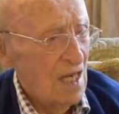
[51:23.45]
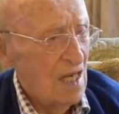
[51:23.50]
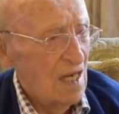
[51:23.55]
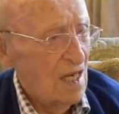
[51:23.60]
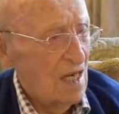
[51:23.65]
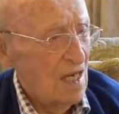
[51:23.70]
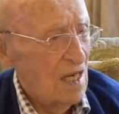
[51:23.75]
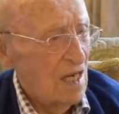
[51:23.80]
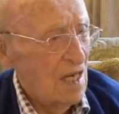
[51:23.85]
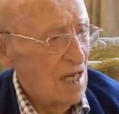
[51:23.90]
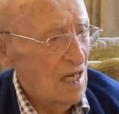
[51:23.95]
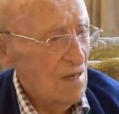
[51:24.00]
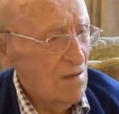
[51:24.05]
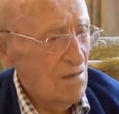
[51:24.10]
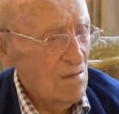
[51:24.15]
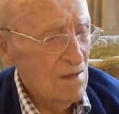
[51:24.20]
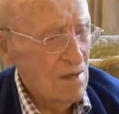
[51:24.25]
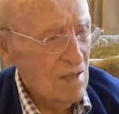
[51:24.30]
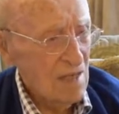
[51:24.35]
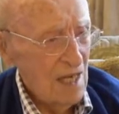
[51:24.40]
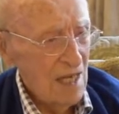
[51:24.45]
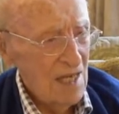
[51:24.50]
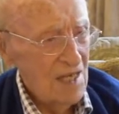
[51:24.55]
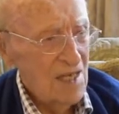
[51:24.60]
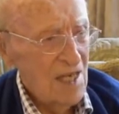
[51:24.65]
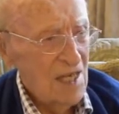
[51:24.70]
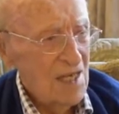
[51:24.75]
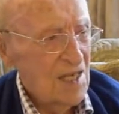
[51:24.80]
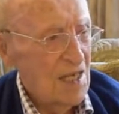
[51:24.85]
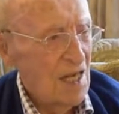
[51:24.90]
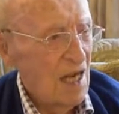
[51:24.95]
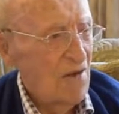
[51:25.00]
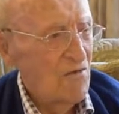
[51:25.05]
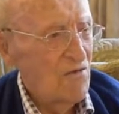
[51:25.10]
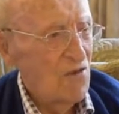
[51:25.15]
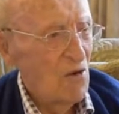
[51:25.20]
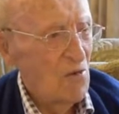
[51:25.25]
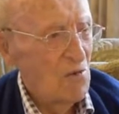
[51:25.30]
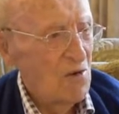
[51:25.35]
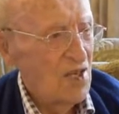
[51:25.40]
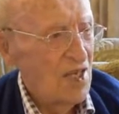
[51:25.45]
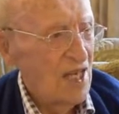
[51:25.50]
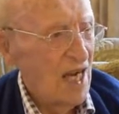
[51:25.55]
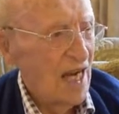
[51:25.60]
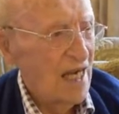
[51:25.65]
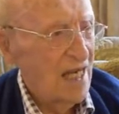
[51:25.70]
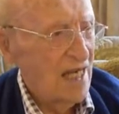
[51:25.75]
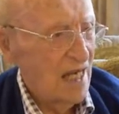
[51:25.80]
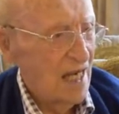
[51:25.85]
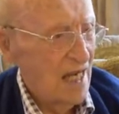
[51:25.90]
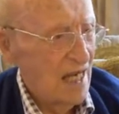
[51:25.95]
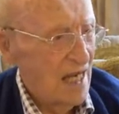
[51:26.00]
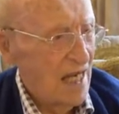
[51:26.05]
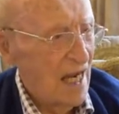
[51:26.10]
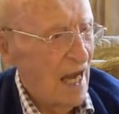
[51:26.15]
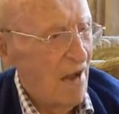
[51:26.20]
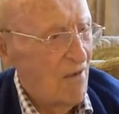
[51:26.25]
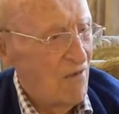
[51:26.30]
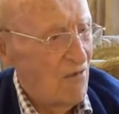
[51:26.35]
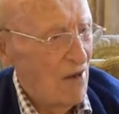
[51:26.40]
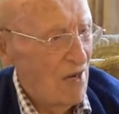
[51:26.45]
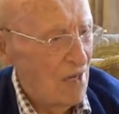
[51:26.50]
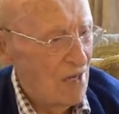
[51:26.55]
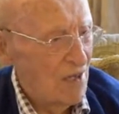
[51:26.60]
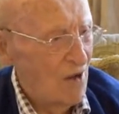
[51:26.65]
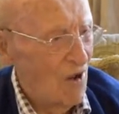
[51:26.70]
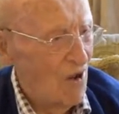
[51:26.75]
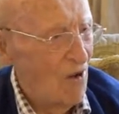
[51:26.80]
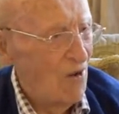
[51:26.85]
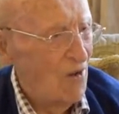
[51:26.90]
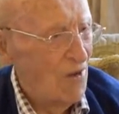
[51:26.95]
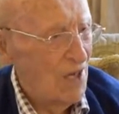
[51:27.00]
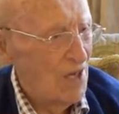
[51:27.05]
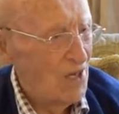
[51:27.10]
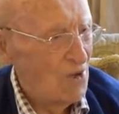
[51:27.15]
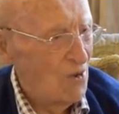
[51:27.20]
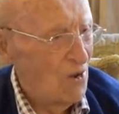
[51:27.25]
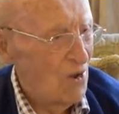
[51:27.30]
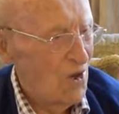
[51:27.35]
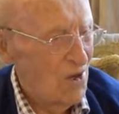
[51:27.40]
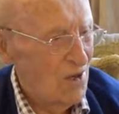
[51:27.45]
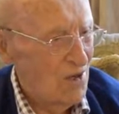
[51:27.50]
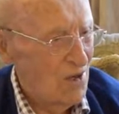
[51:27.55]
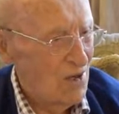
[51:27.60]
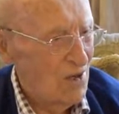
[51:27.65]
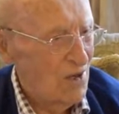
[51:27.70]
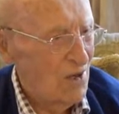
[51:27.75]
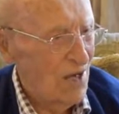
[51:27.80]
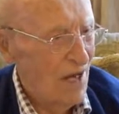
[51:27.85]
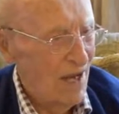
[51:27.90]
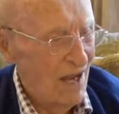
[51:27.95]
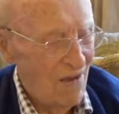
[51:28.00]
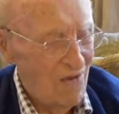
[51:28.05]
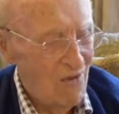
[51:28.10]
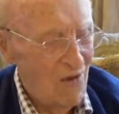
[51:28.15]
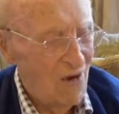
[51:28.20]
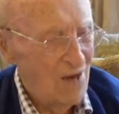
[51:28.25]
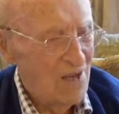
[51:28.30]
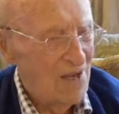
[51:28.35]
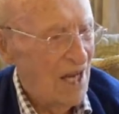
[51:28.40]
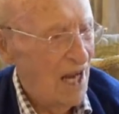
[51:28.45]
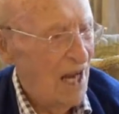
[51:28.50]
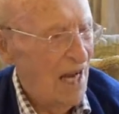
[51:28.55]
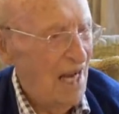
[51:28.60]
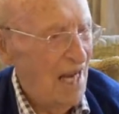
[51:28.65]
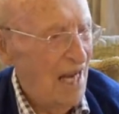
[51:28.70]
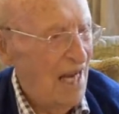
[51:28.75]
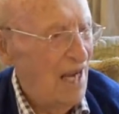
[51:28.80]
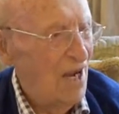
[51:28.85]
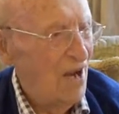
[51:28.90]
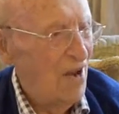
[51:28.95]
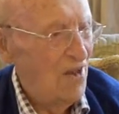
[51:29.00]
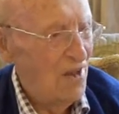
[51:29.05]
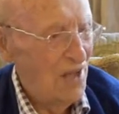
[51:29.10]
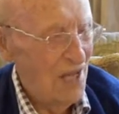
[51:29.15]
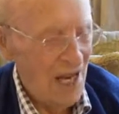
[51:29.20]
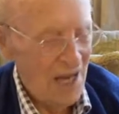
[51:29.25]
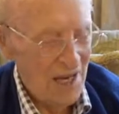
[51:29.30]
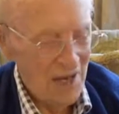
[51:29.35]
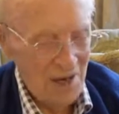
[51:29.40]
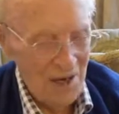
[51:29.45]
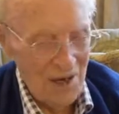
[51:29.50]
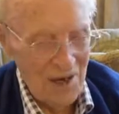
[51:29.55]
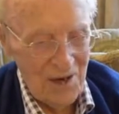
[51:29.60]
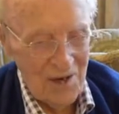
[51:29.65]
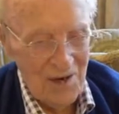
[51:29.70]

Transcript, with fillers: Uh, as they from Changi, I all these words about air then,